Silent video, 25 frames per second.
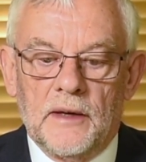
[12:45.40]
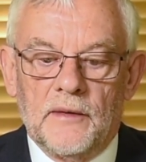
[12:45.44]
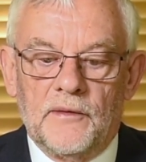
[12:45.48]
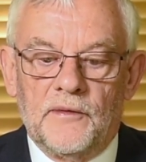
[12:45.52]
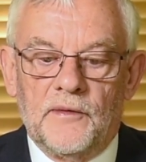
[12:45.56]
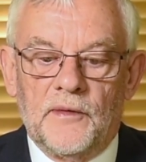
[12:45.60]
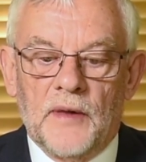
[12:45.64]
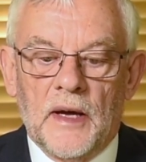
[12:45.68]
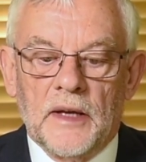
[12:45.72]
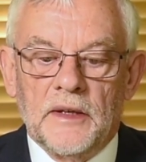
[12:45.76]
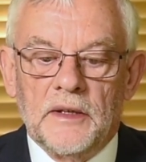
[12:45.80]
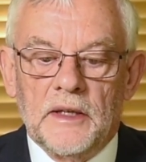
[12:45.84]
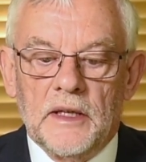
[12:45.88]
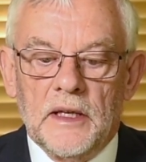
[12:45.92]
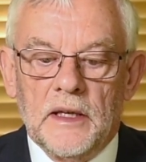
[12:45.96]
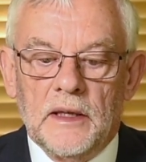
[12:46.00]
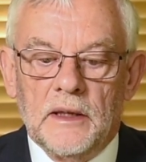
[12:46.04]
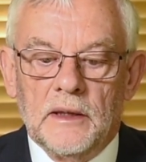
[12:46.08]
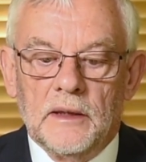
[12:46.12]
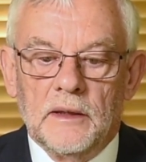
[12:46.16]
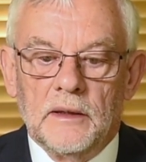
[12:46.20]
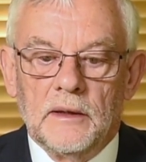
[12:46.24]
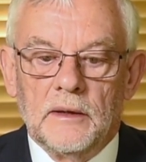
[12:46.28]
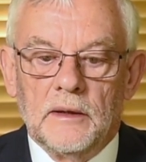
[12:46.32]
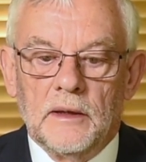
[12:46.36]

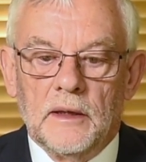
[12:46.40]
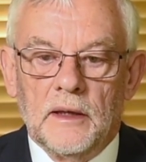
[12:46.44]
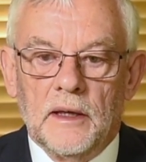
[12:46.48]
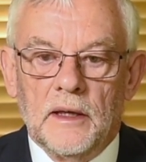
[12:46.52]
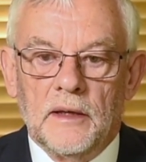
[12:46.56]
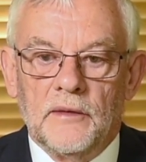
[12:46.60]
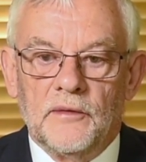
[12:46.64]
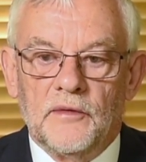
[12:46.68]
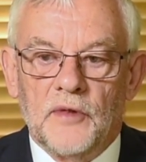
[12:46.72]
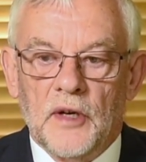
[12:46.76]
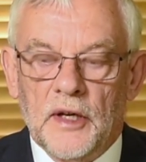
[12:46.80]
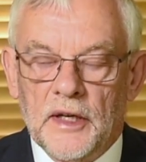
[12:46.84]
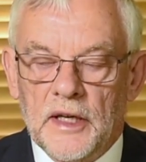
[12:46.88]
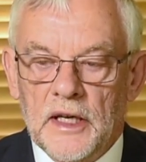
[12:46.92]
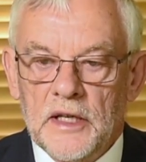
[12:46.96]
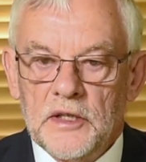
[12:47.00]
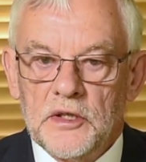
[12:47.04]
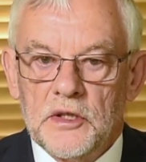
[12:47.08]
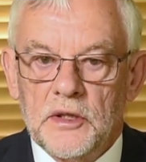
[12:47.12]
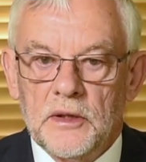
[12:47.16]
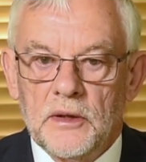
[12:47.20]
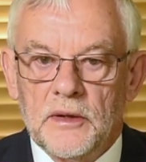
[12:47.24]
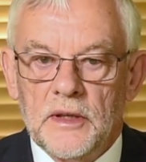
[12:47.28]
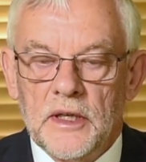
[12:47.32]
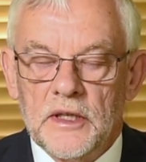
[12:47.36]
funding and
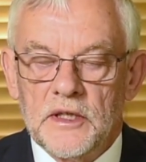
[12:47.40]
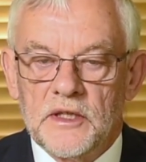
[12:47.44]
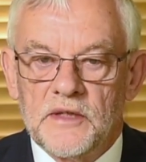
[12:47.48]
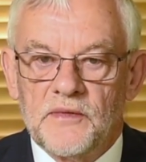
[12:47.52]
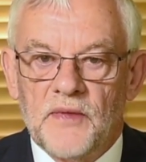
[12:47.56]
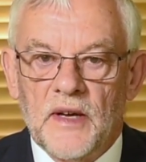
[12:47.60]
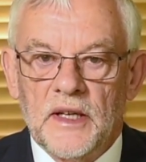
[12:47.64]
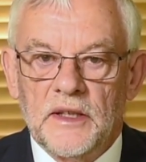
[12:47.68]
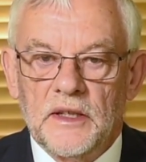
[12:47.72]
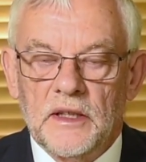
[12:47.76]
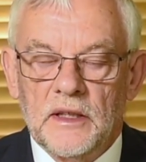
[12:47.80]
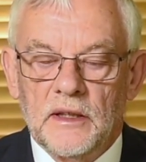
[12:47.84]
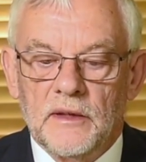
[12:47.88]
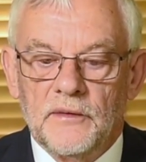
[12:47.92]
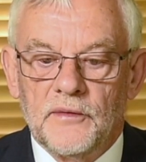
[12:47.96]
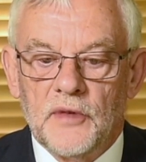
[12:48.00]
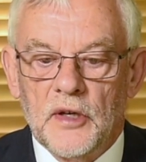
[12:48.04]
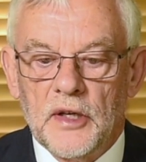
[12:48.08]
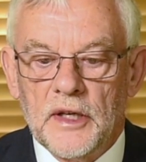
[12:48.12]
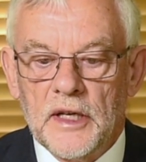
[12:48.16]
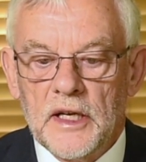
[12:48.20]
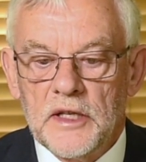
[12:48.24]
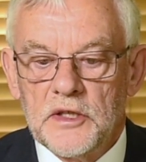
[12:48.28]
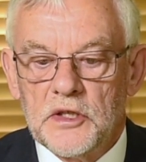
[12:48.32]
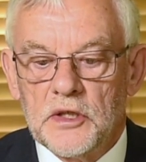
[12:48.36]

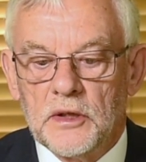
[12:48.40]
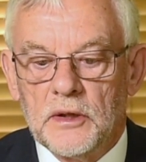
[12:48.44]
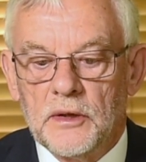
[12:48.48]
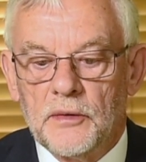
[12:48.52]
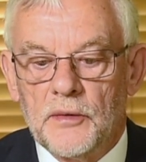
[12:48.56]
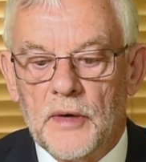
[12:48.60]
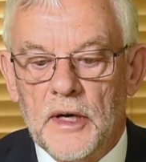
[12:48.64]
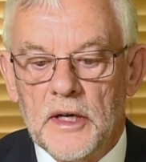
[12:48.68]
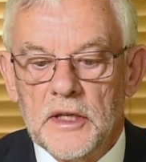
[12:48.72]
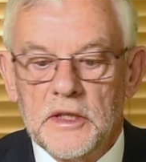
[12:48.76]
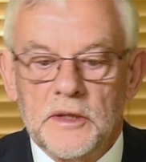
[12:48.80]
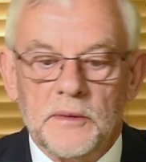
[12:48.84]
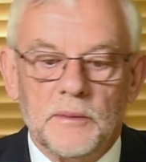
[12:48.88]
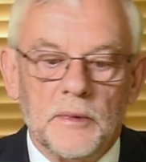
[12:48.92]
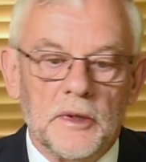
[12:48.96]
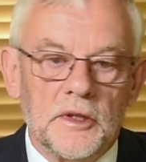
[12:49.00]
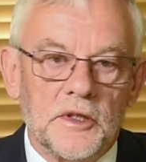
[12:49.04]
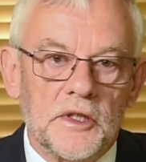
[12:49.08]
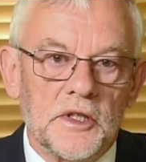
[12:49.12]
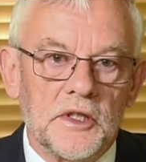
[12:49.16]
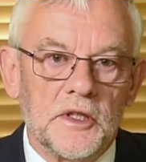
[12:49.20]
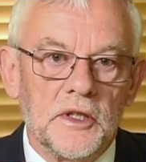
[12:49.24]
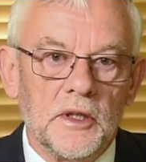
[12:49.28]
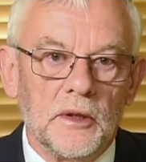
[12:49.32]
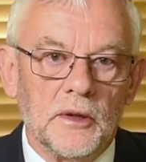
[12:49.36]
financial
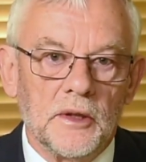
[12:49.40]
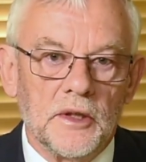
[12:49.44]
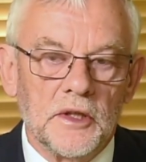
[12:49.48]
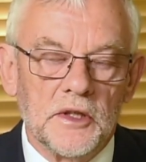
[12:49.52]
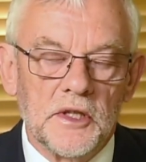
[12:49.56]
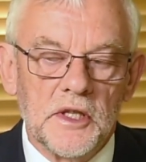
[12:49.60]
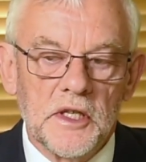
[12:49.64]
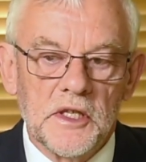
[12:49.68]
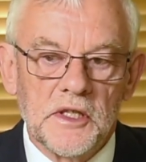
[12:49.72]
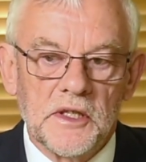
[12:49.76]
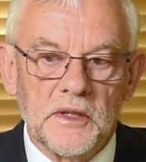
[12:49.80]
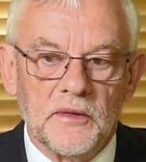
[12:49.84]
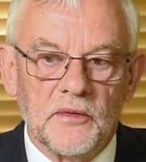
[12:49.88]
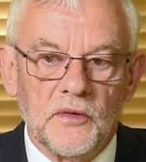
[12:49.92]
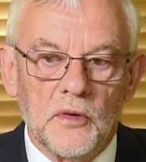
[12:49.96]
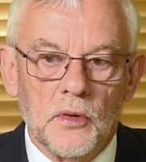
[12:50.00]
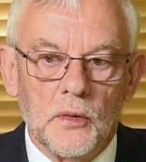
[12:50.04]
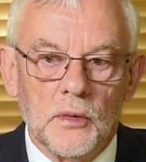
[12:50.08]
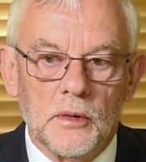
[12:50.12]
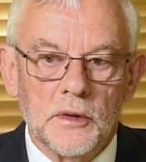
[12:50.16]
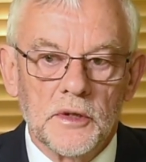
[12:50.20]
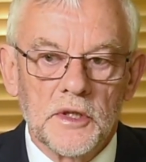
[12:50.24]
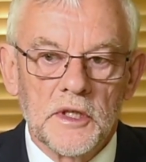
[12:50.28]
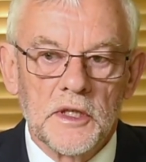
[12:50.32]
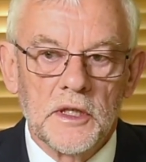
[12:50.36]
arrangements still exist, of
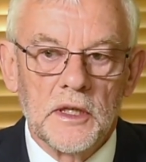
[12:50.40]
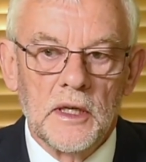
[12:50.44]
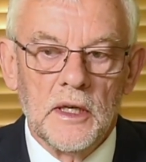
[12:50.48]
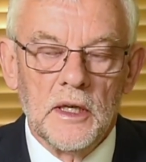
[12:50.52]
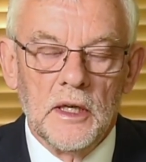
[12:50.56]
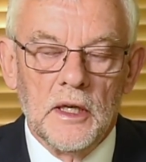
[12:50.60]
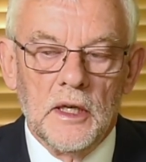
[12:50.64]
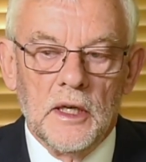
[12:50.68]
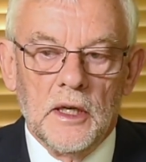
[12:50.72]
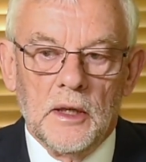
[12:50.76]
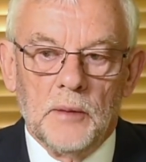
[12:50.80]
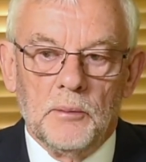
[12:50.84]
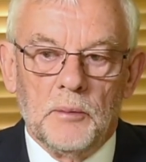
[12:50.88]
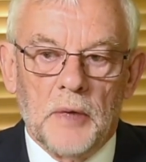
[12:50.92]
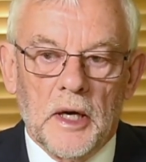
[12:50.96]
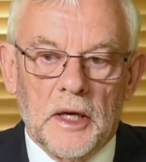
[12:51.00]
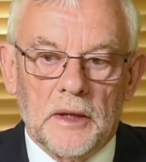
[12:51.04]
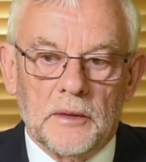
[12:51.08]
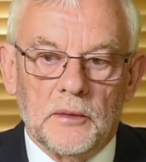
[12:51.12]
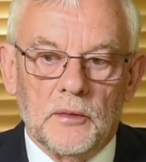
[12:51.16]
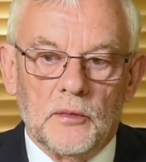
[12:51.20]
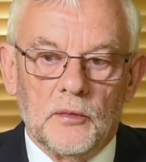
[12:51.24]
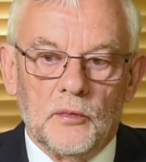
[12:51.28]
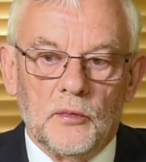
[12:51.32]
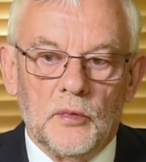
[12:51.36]
course,
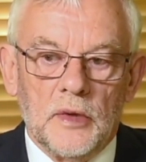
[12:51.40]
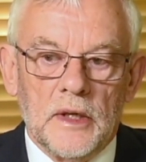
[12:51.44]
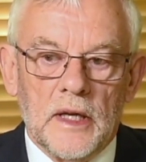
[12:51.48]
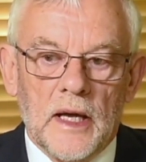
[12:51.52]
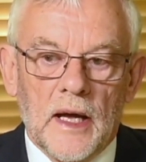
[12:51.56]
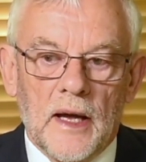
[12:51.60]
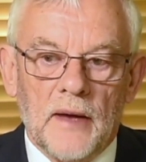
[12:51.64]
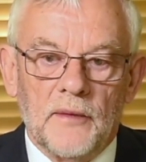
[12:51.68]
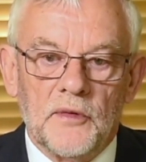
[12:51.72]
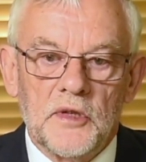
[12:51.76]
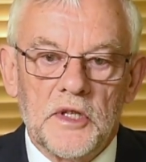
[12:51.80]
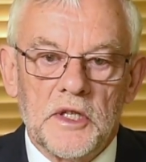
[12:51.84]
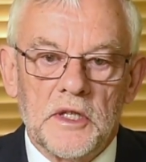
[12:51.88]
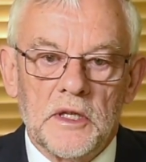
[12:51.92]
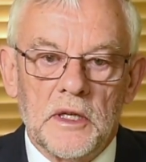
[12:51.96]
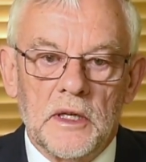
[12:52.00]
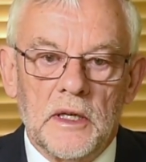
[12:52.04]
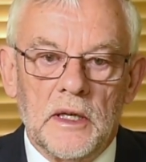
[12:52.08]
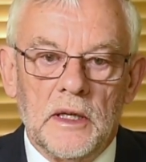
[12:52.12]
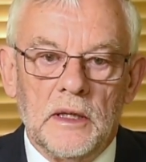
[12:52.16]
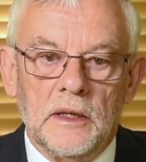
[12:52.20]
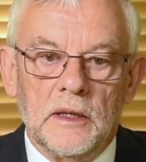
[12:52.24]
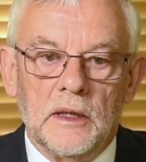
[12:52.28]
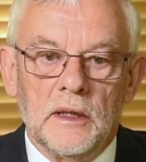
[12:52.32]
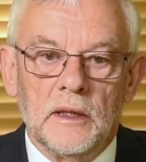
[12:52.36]
but we have
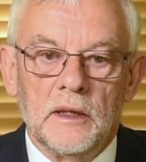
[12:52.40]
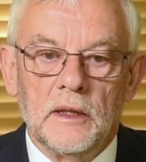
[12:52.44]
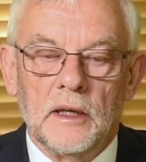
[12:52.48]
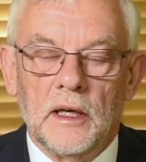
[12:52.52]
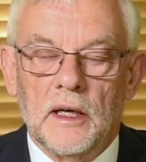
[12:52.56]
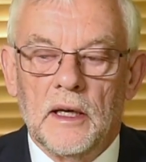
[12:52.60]
seen